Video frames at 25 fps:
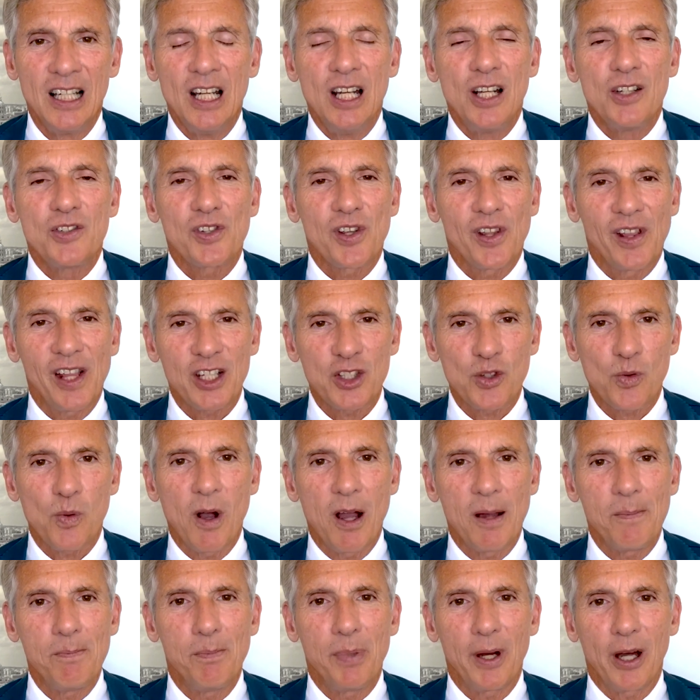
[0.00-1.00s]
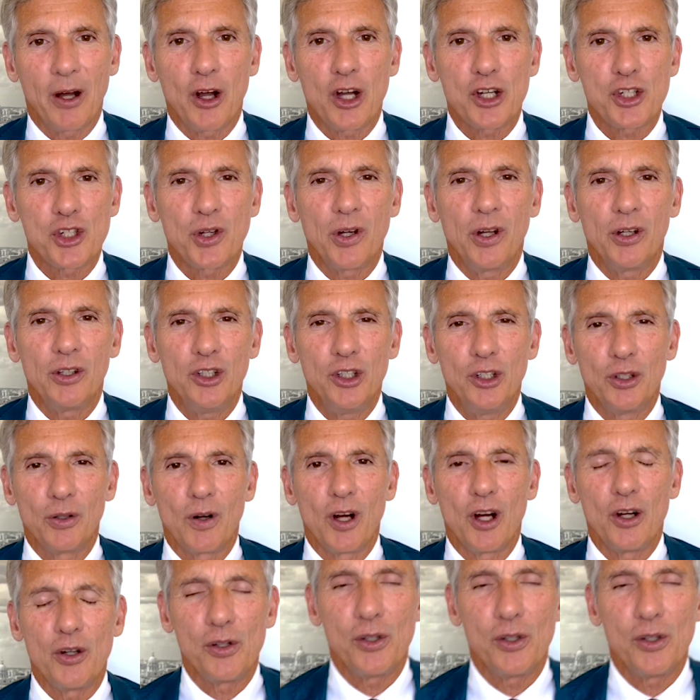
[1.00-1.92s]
So that's why I'm bearish euro